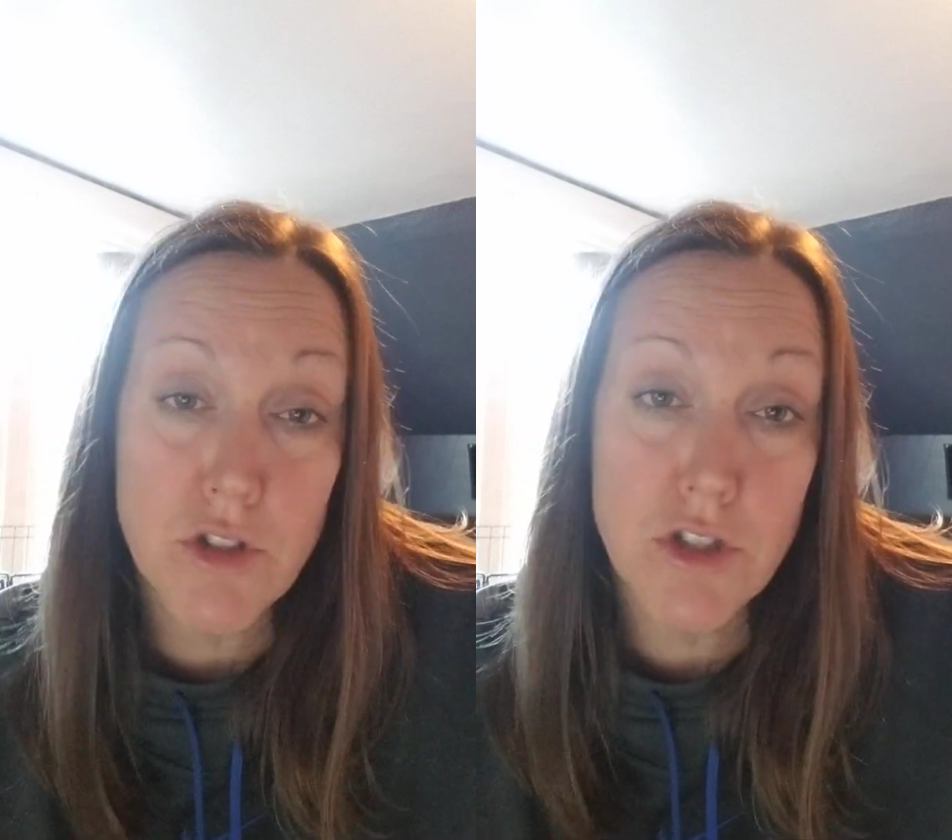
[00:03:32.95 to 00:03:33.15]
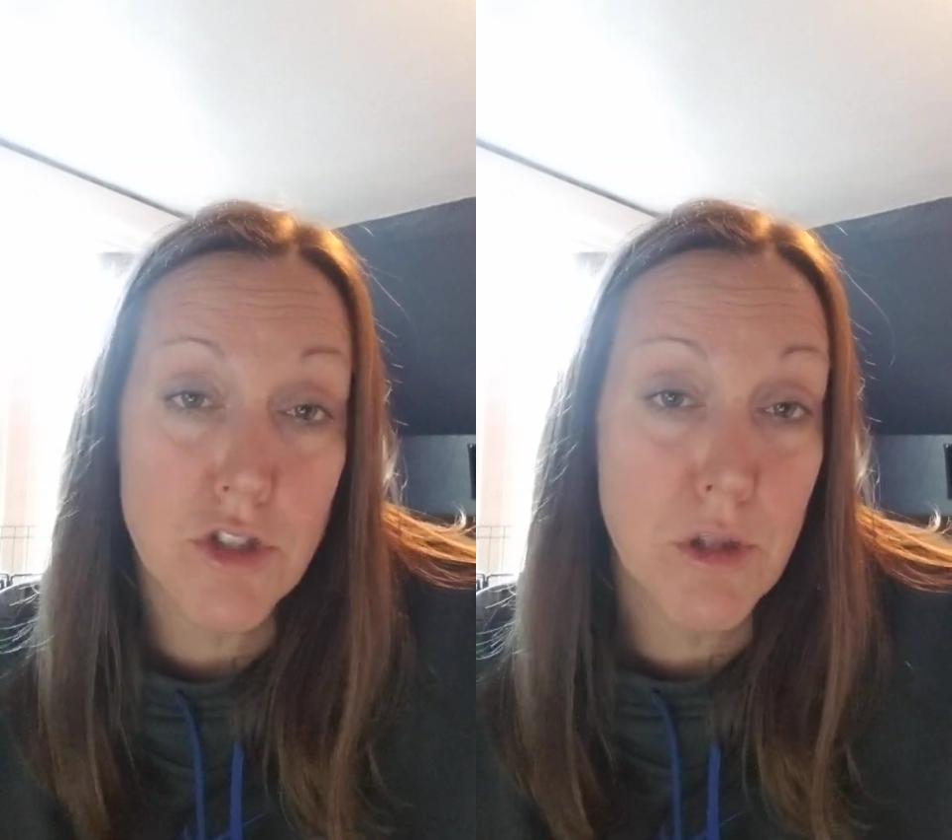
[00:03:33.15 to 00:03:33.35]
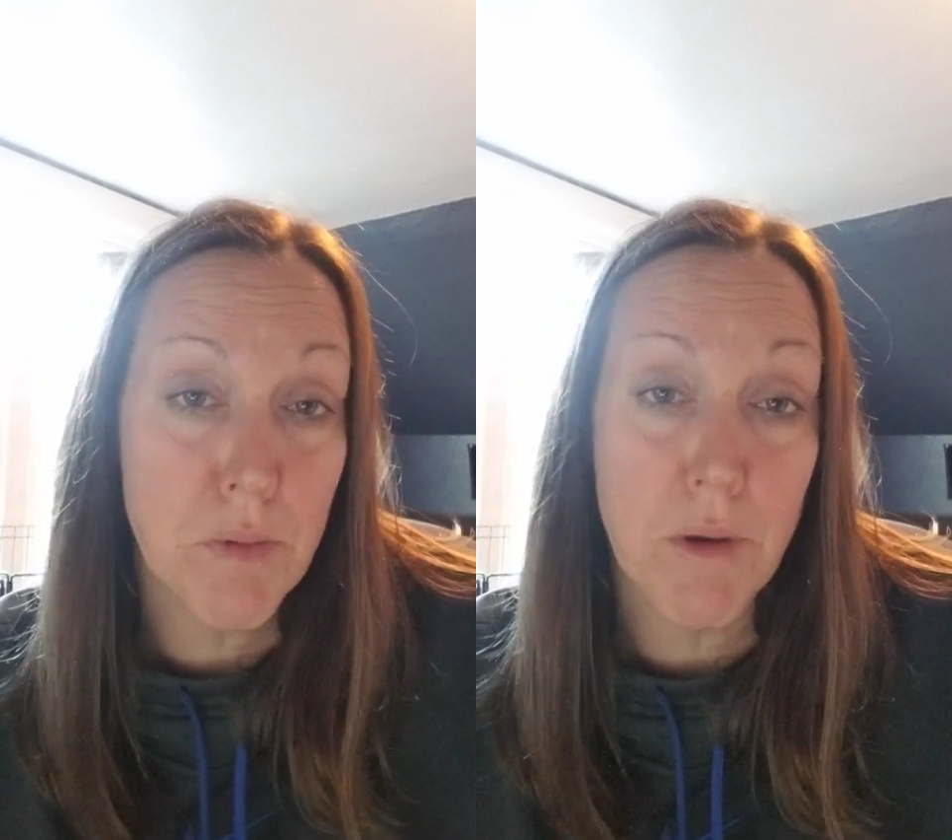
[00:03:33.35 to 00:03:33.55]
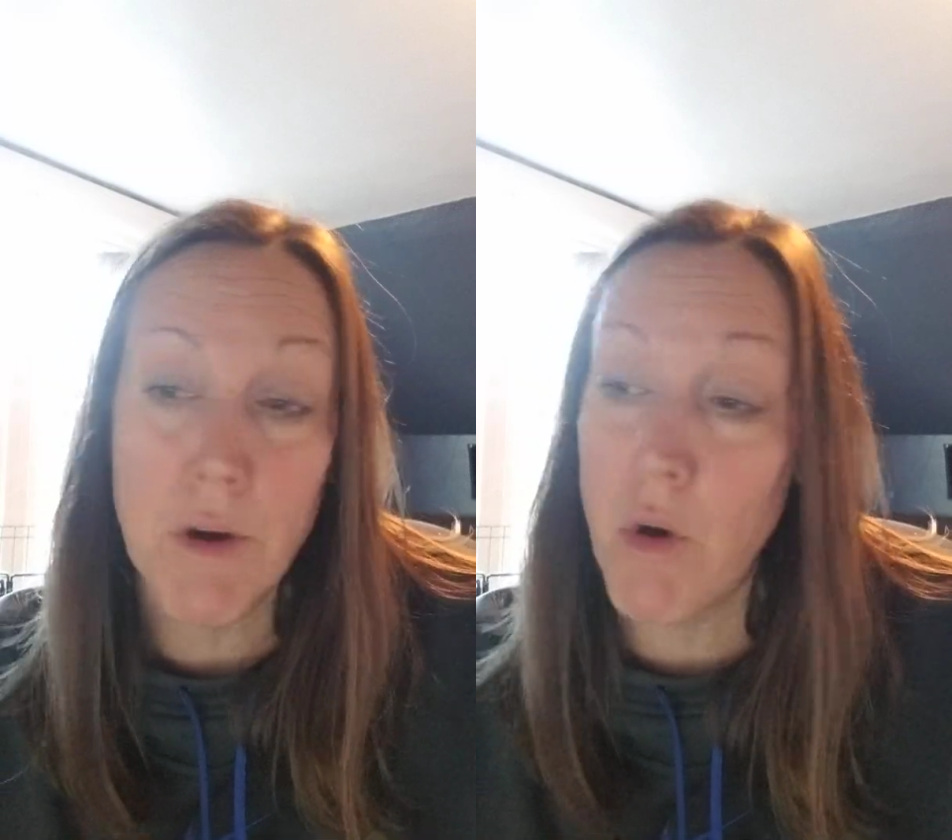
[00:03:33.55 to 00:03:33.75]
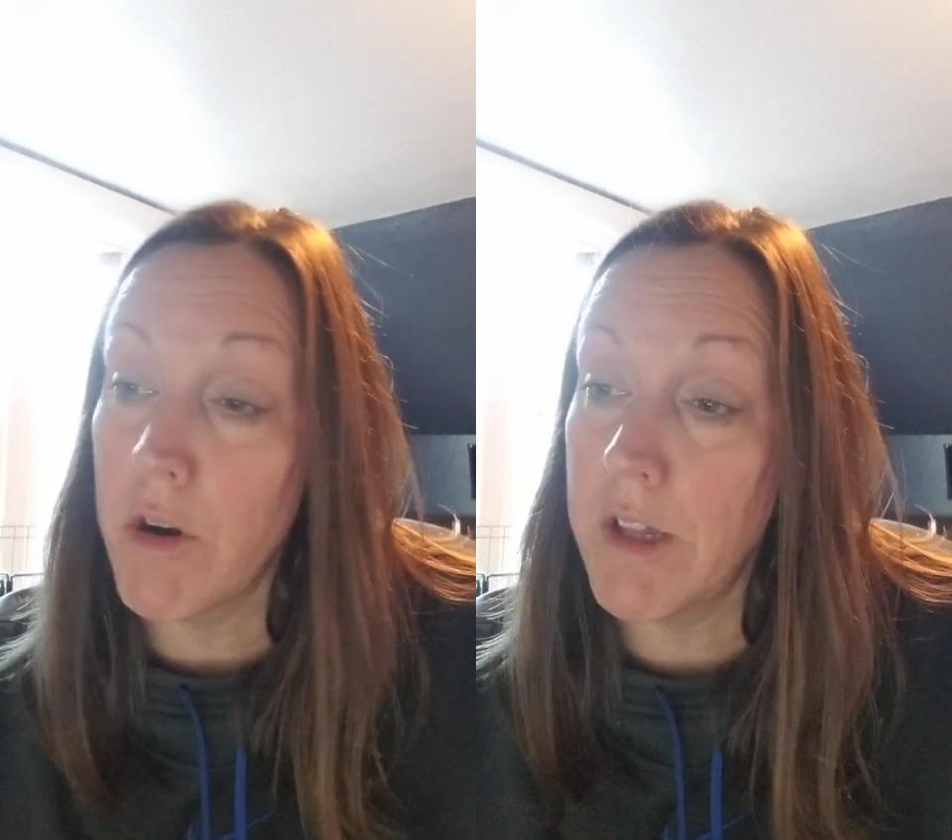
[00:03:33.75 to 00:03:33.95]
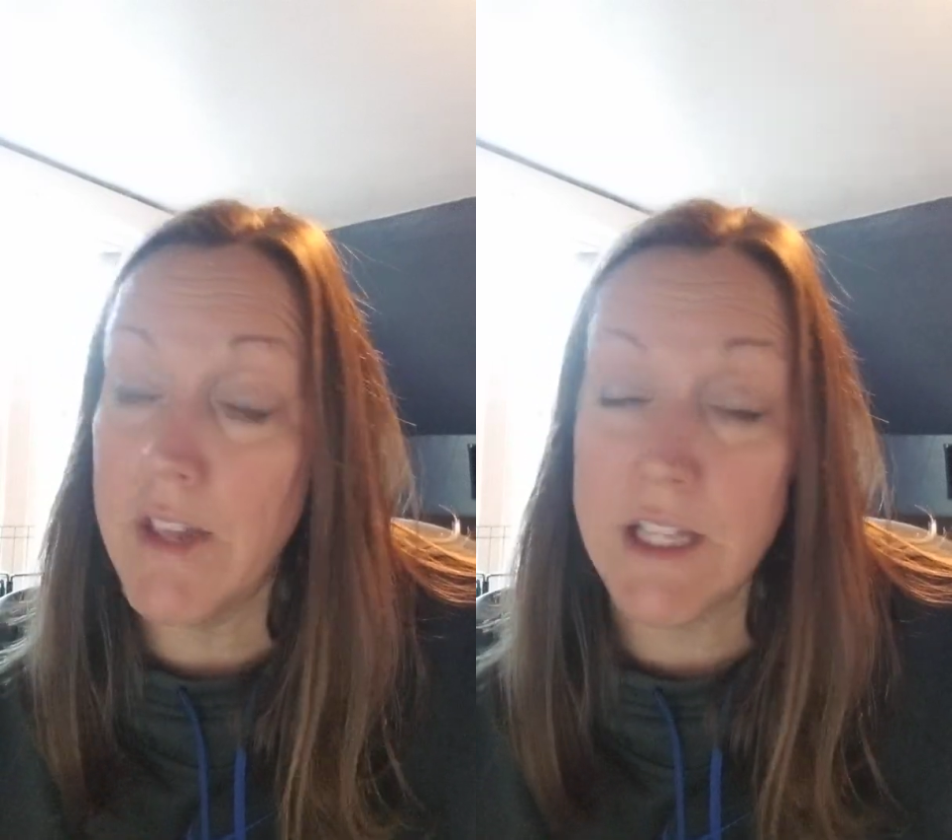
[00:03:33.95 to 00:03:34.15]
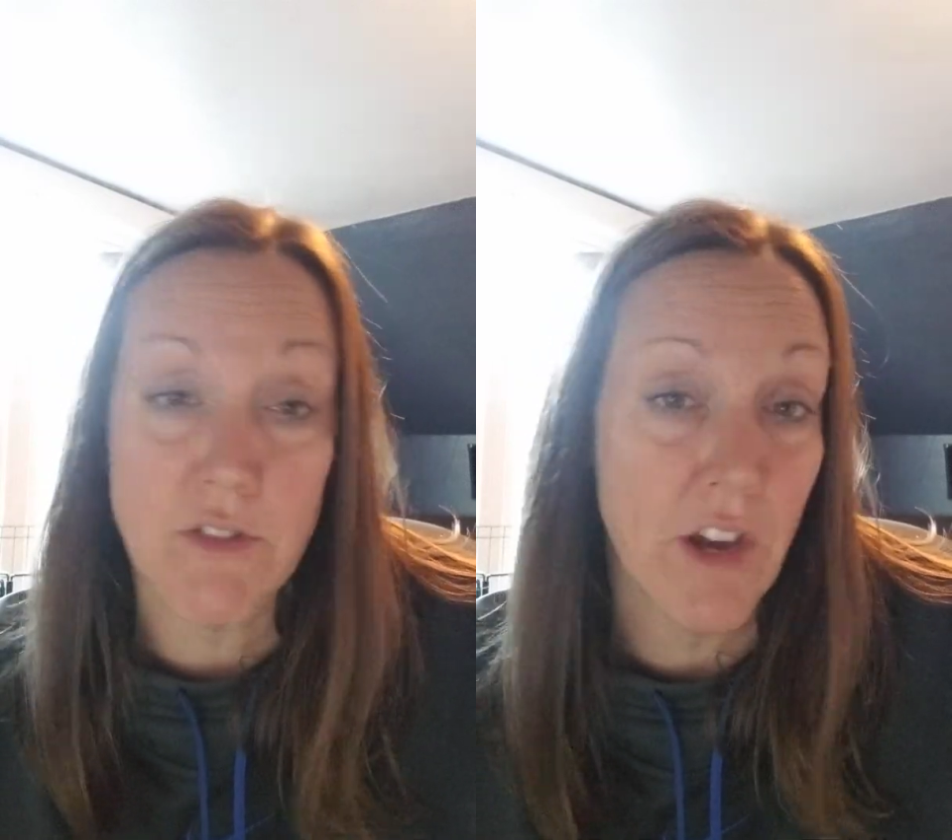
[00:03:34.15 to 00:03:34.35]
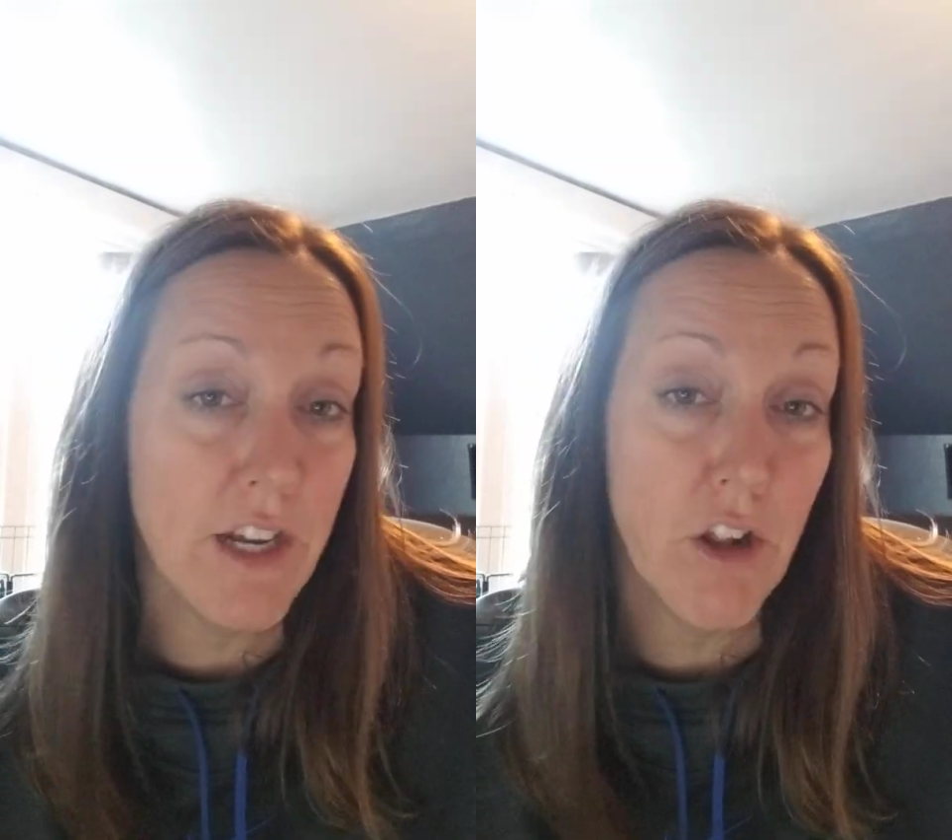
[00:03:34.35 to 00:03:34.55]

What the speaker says: just do the pre-recorded, that's fine.